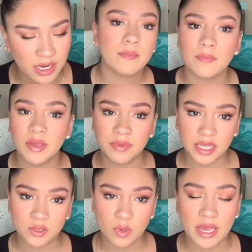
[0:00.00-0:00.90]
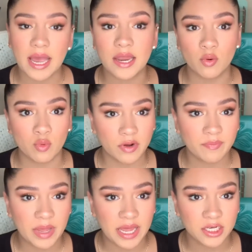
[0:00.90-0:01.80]
Maybe that's why I had a rough
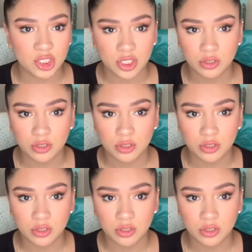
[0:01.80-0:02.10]
patch